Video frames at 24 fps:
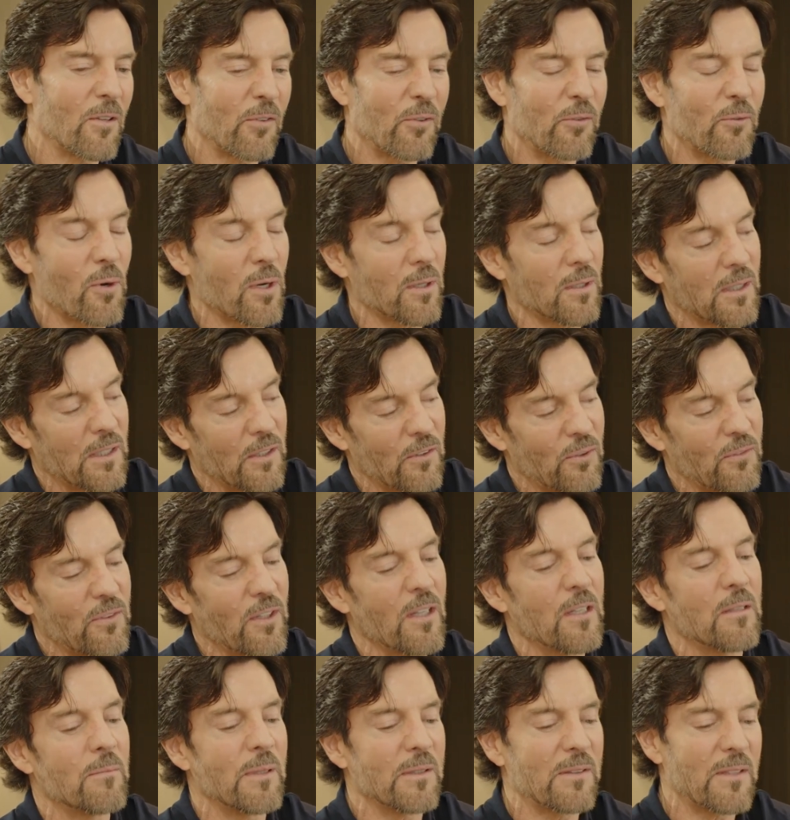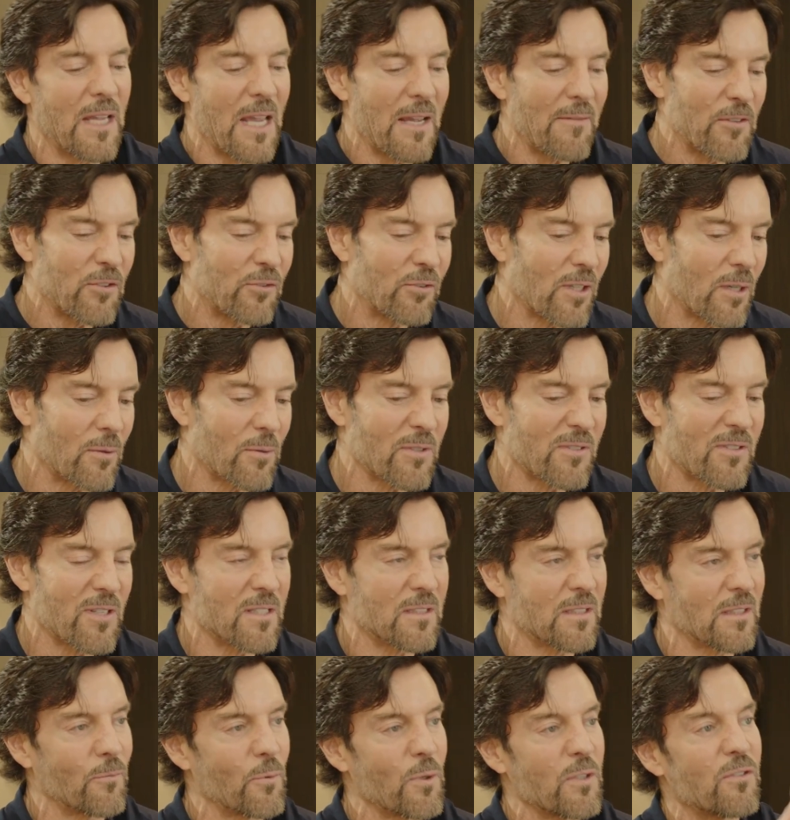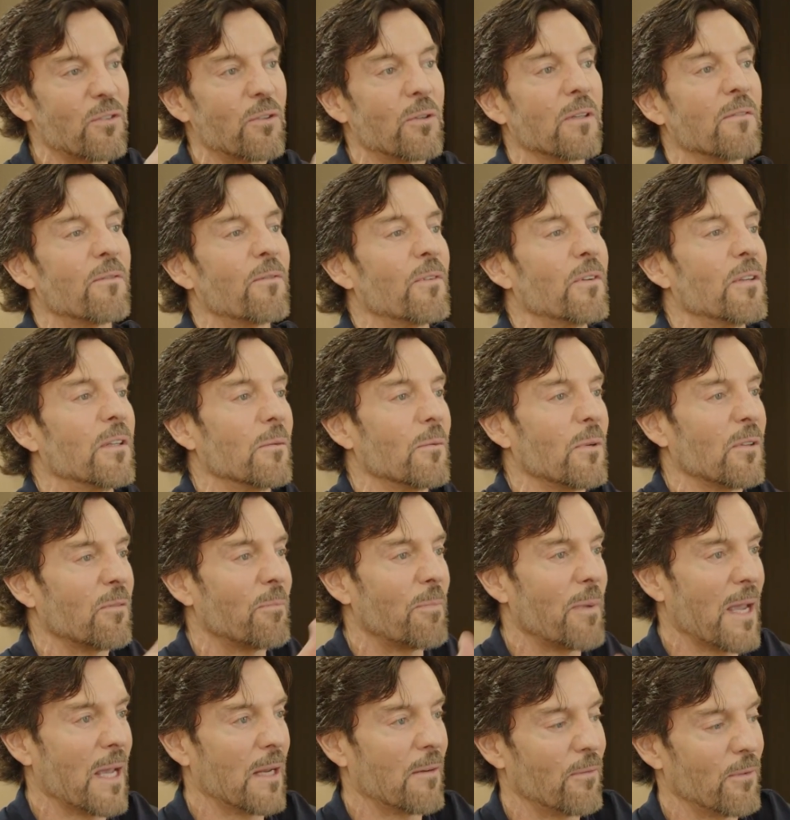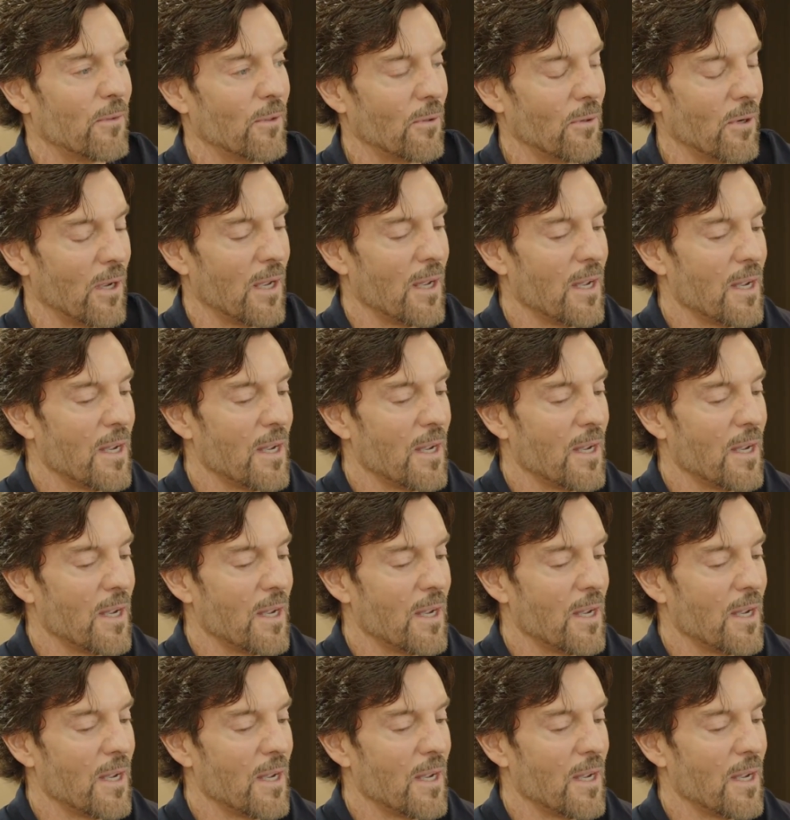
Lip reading: struggling still, but they have a general sense of what's good for you and what's bad for you.